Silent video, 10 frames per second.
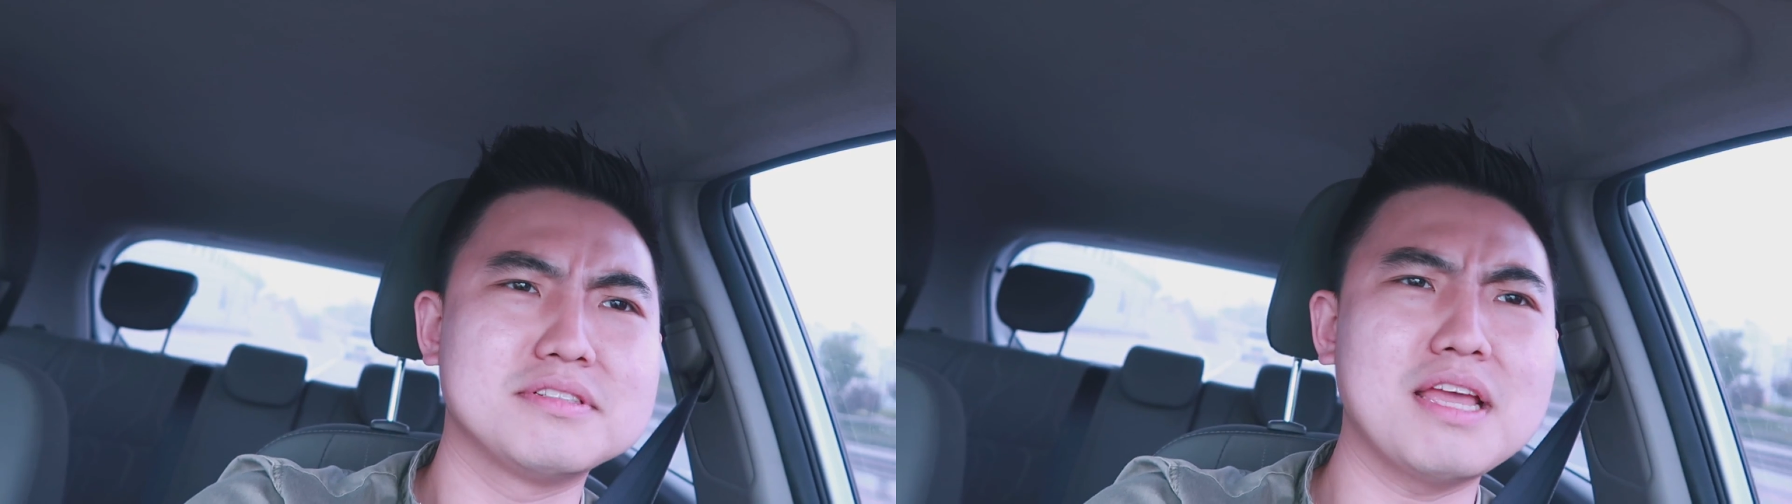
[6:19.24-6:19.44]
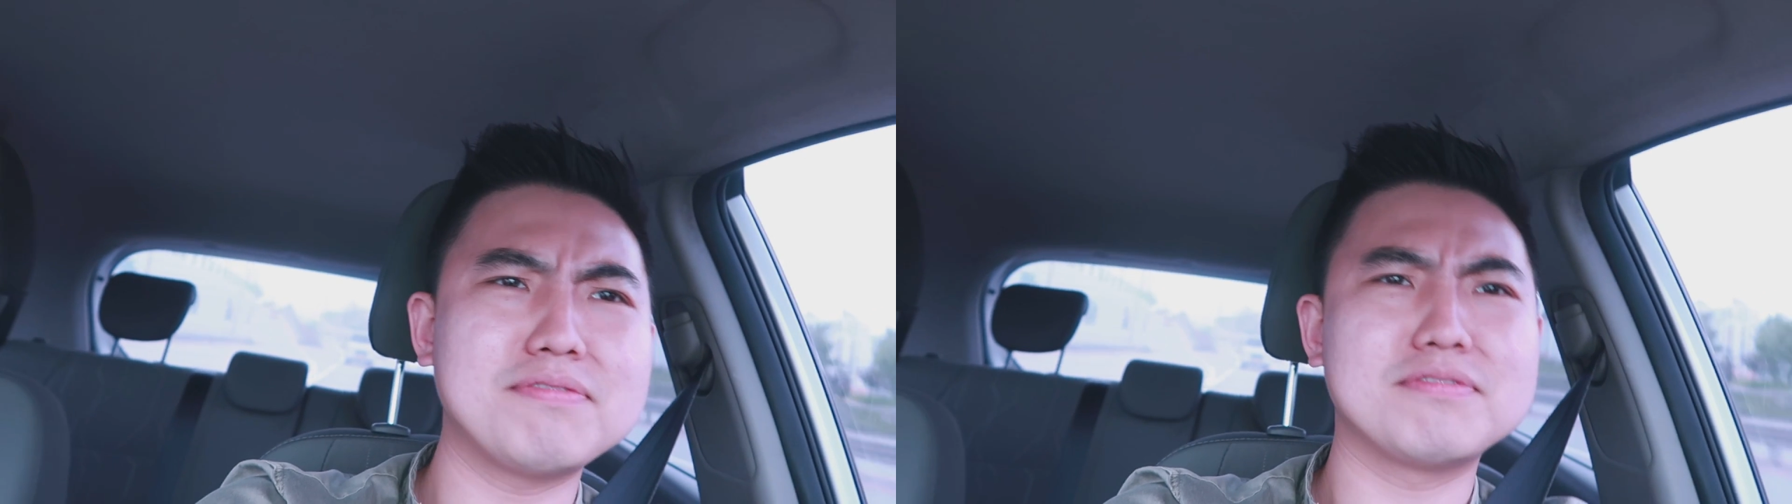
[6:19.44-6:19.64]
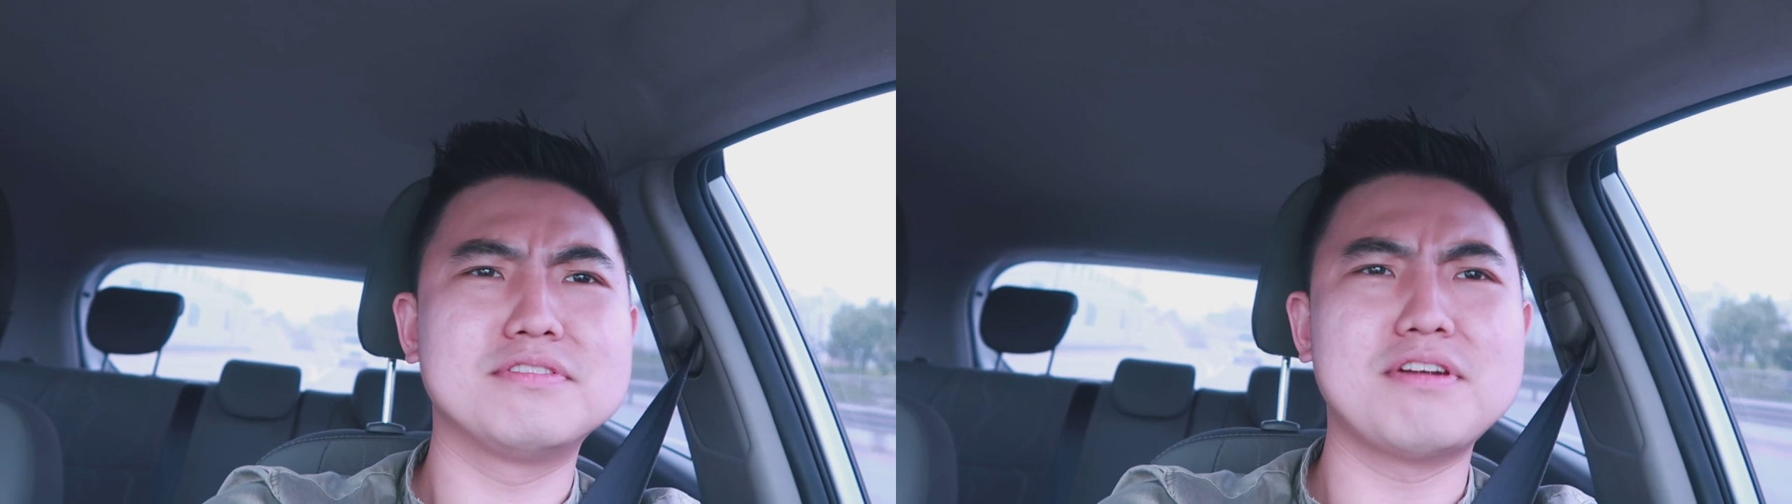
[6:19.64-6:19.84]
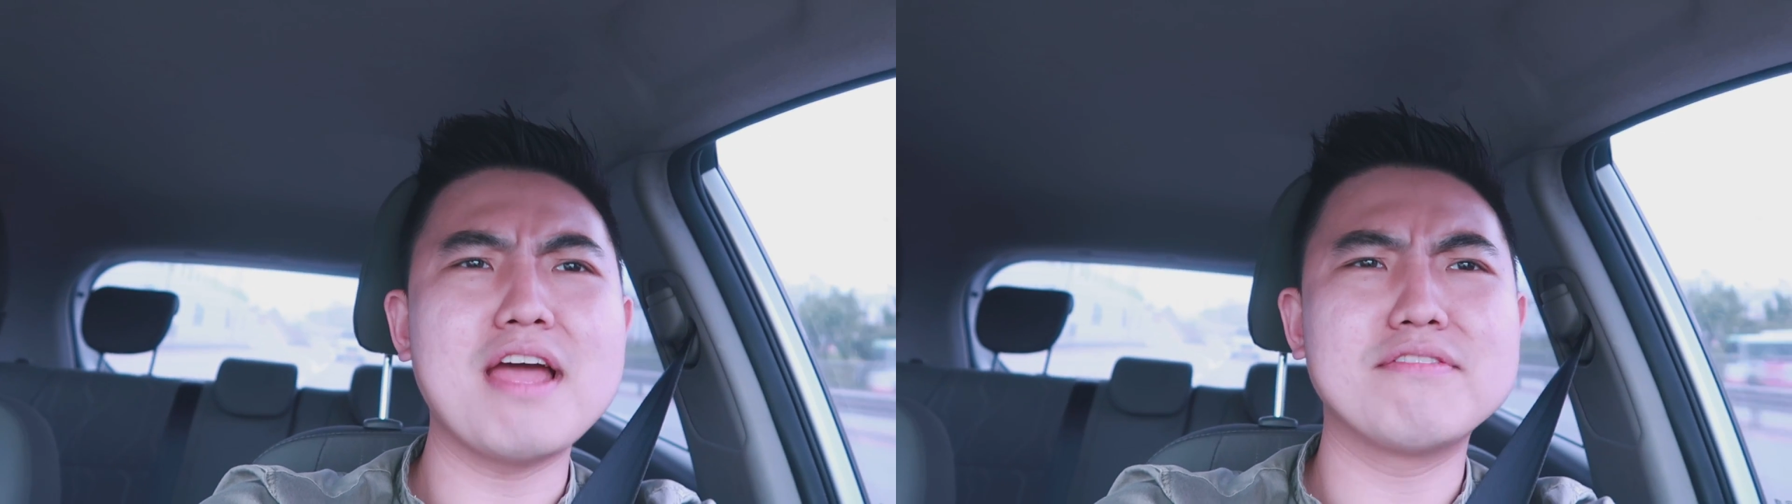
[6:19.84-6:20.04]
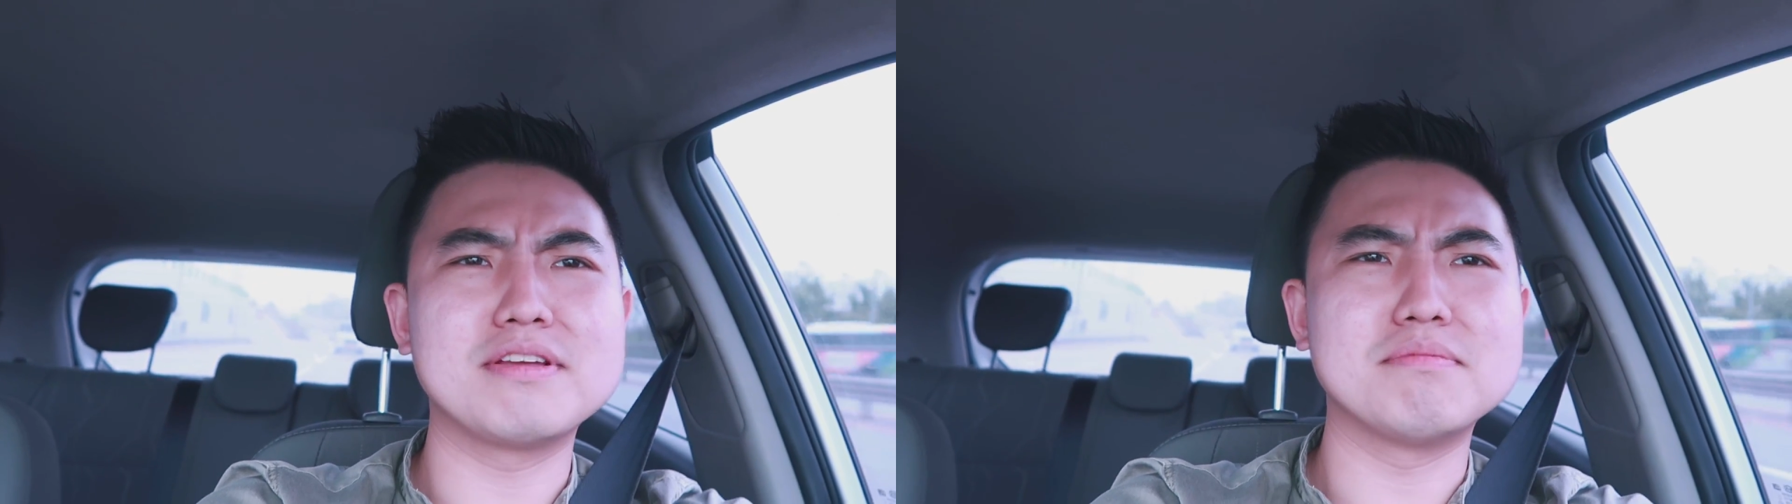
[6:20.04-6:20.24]
Safe
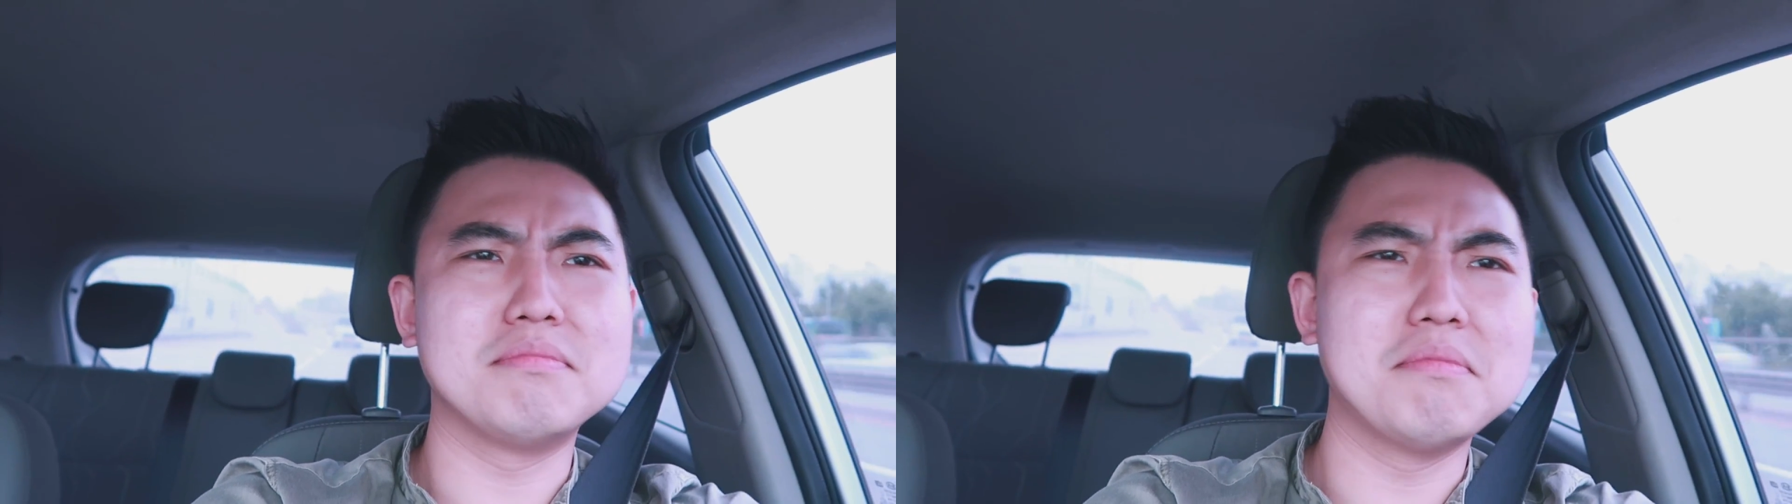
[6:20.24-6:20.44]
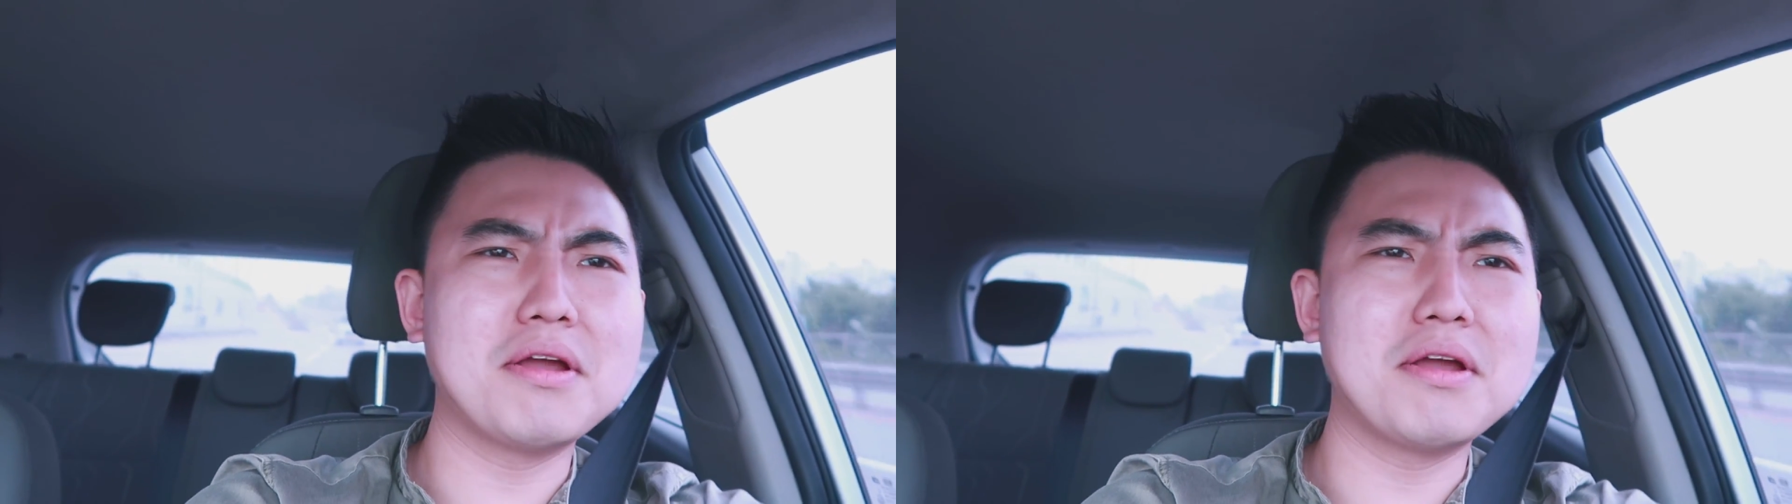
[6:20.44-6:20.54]
driving